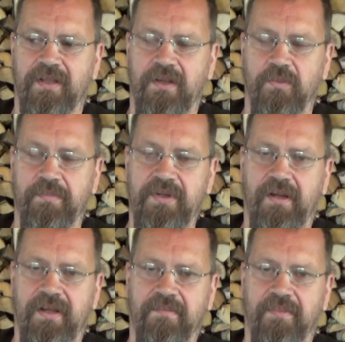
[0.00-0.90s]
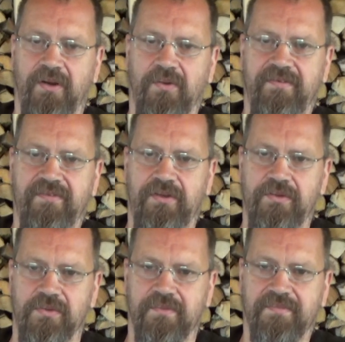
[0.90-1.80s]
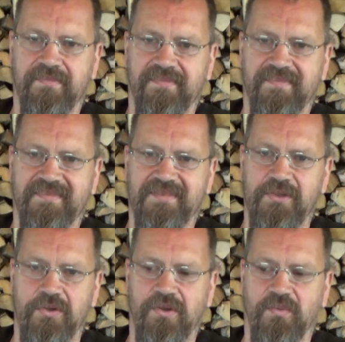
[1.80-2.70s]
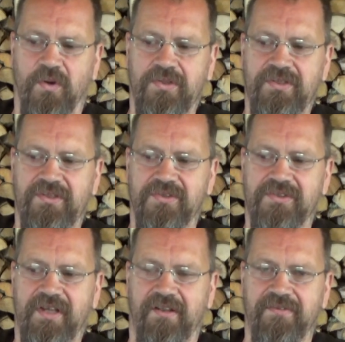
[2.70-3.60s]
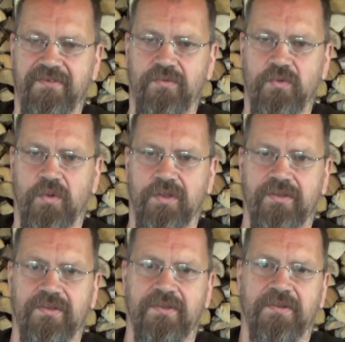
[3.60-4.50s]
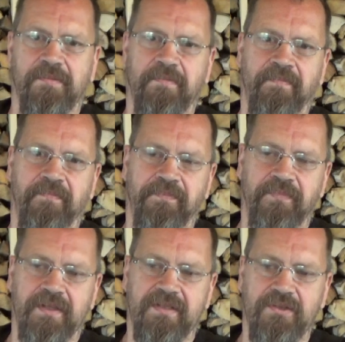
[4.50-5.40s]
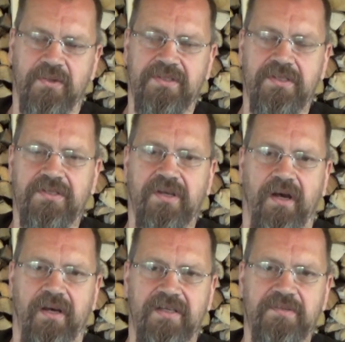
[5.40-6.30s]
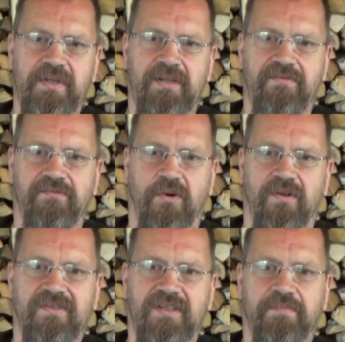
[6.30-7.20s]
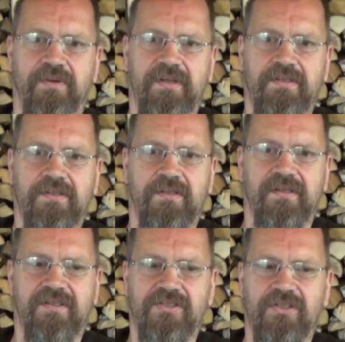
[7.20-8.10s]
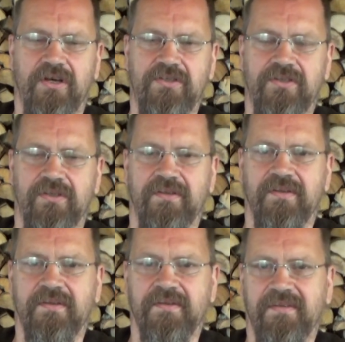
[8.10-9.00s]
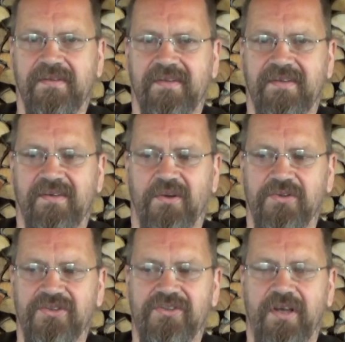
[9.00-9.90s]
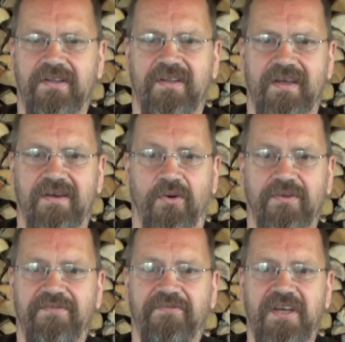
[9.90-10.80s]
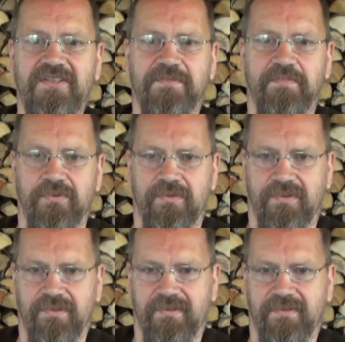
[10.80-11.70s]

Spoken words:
There will be a link below the video, so you can watch it yourself if you want. So it's this guy, he's been involved in a political discussion on Sunday, on Facebook.